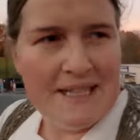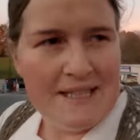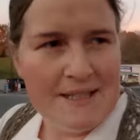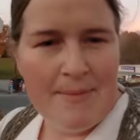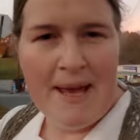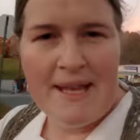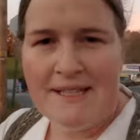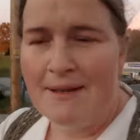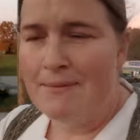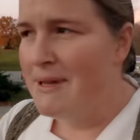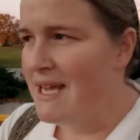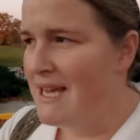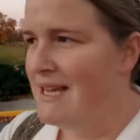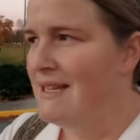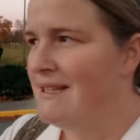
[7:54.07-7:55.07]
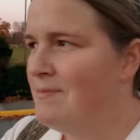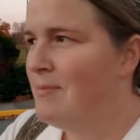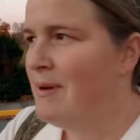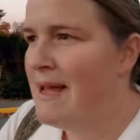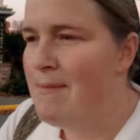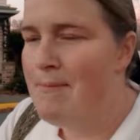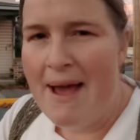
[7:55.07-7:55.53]
Just met some kids
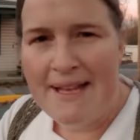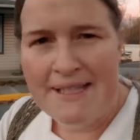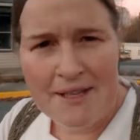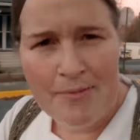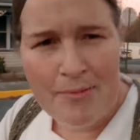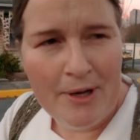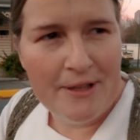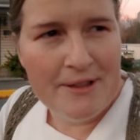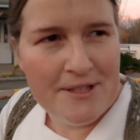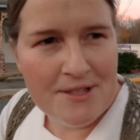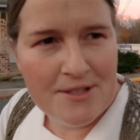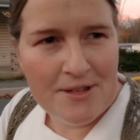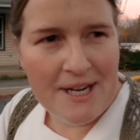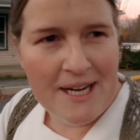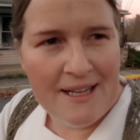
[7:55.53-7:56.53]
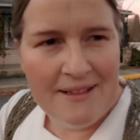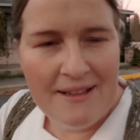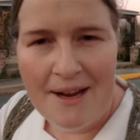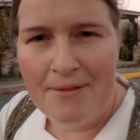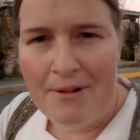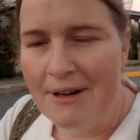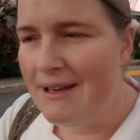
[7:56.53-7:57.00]
playing basketball on the street,
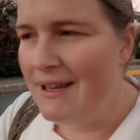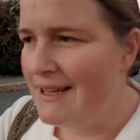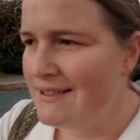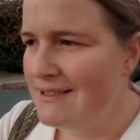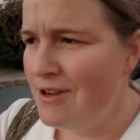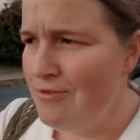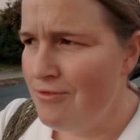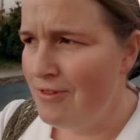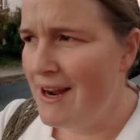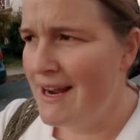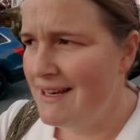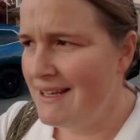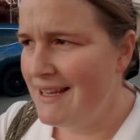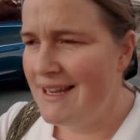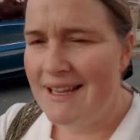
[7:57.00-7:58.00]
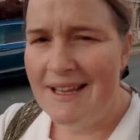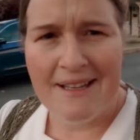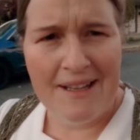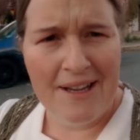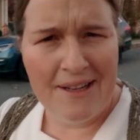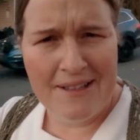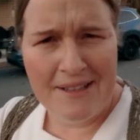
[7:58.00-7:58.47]
and they were like so friendly.
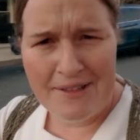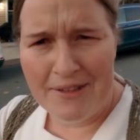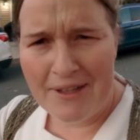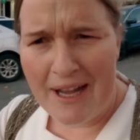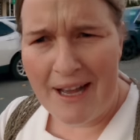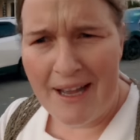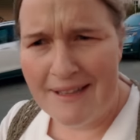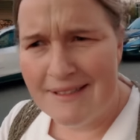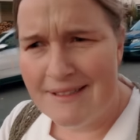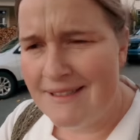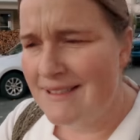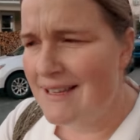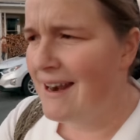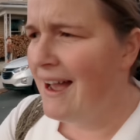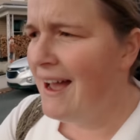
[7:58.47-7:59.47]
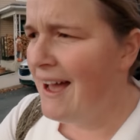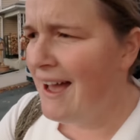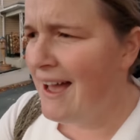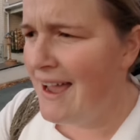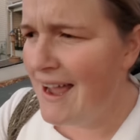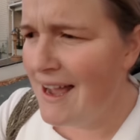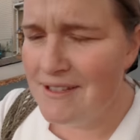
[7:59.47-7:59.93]
Young little guys said,
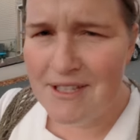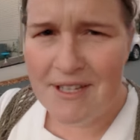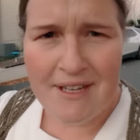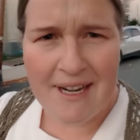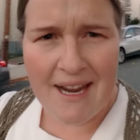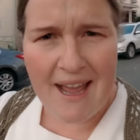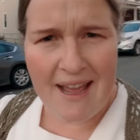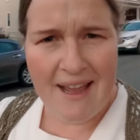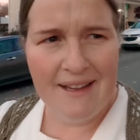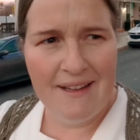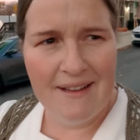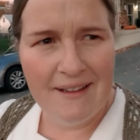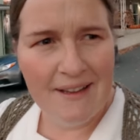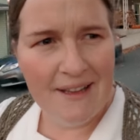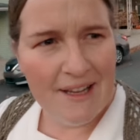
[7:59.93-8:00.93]
hi, how's your day?